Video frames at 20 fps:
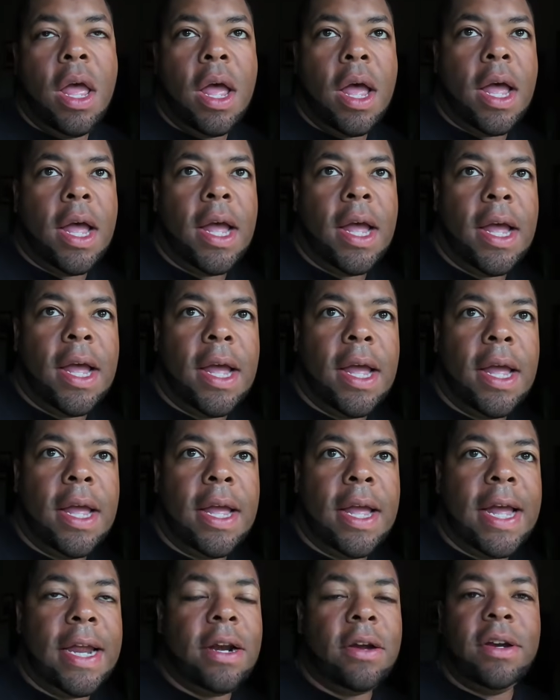
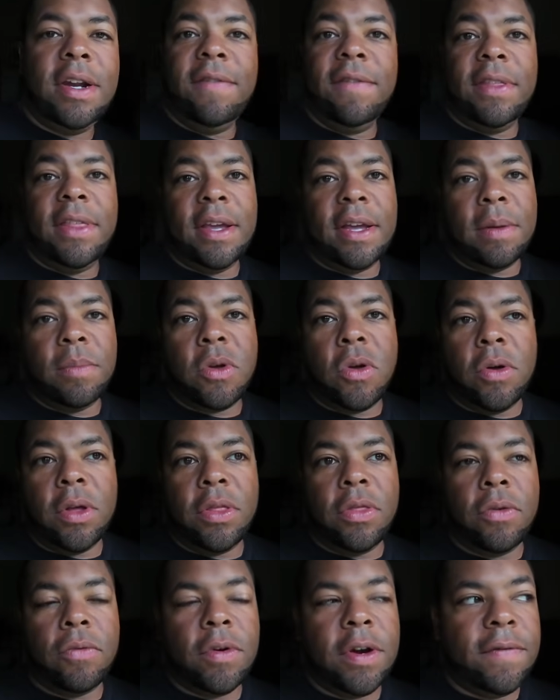I don't even think I'm going
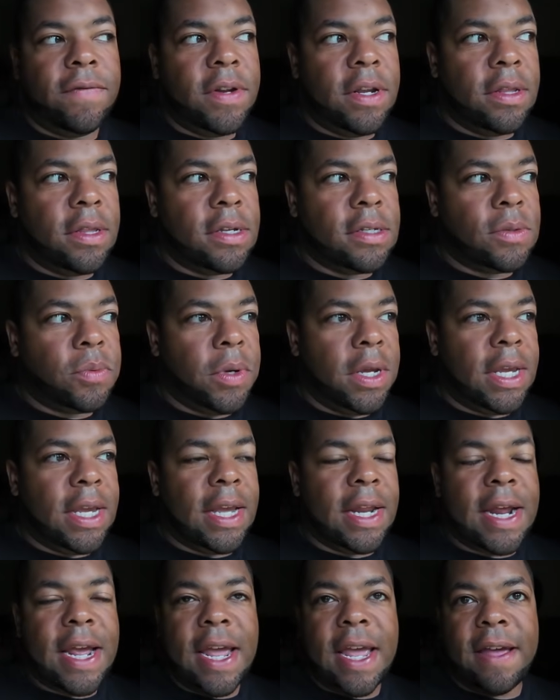thrifting this
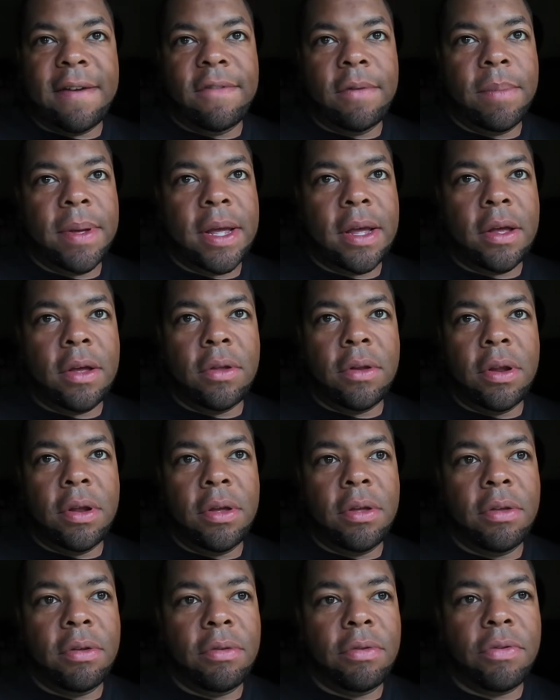weekend. I have about
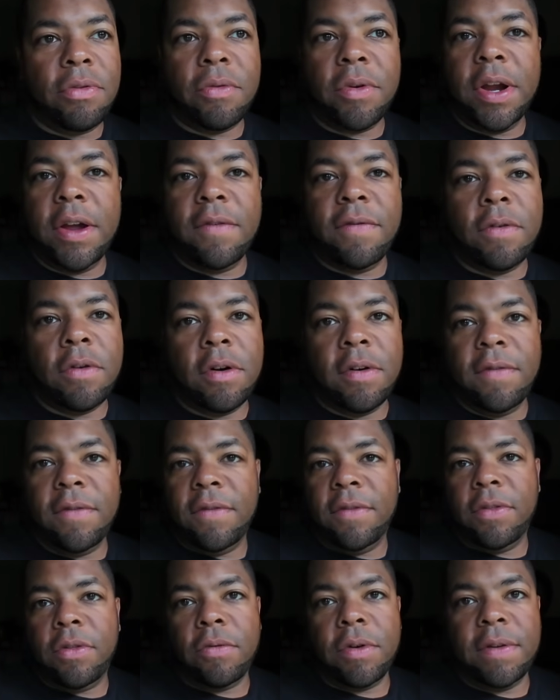3 or 4
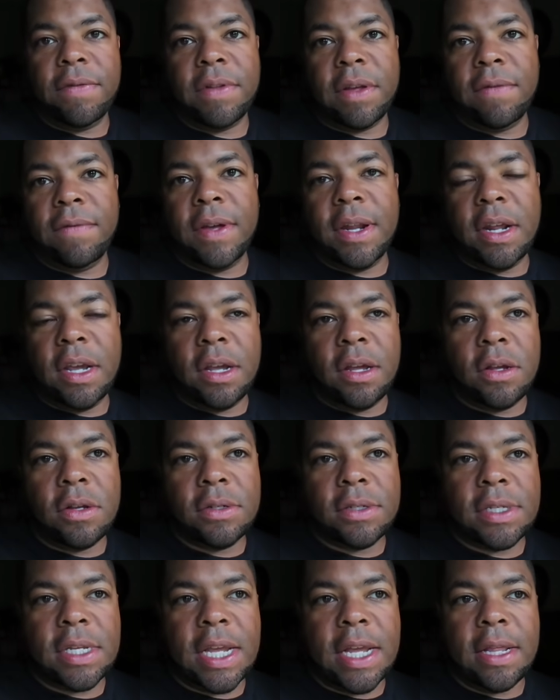thrifting
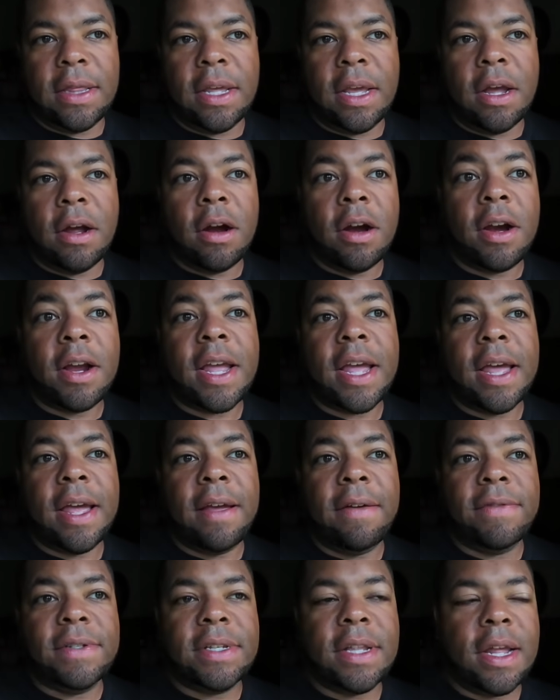videos in the
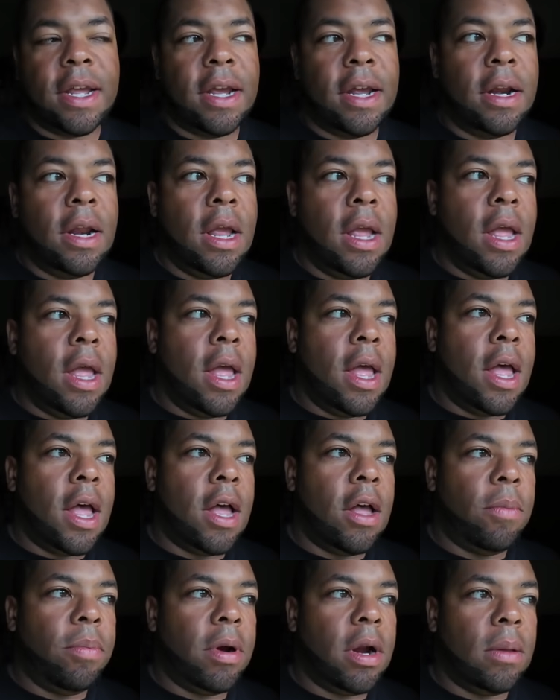archives that
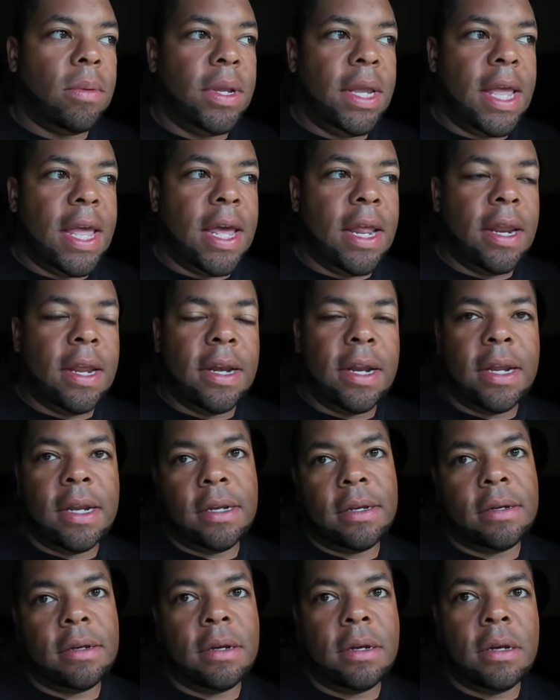I'll probably edit
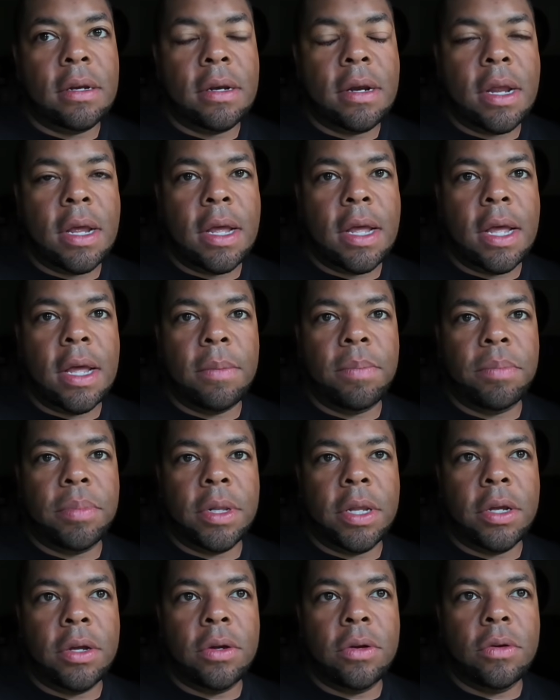and
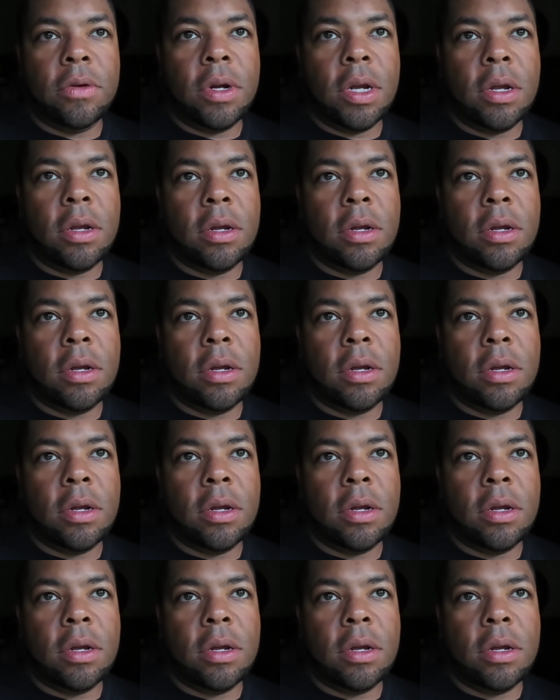upload.